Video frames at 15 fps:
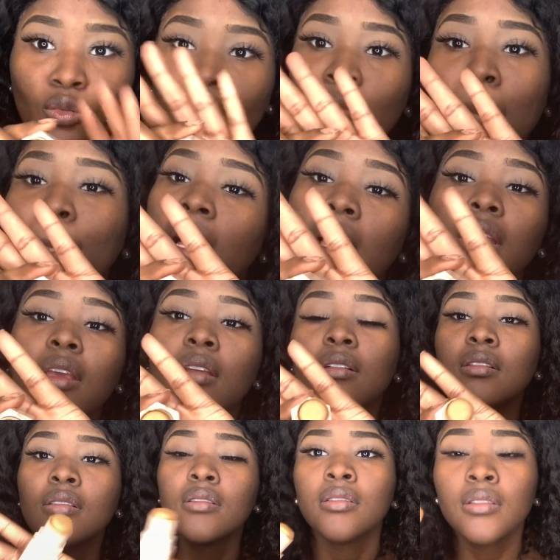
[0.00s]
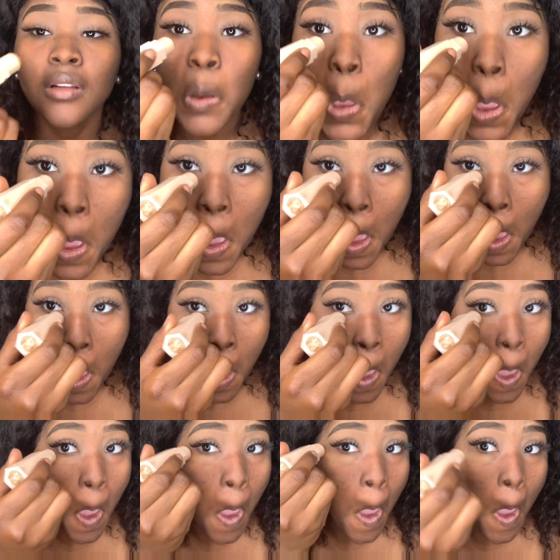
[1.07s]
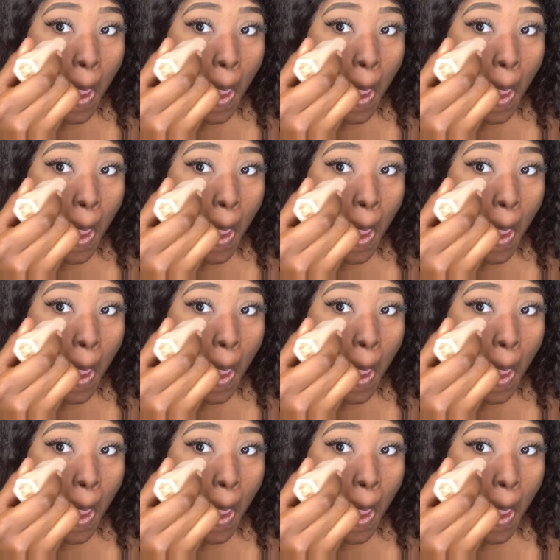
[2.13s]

Suede color. And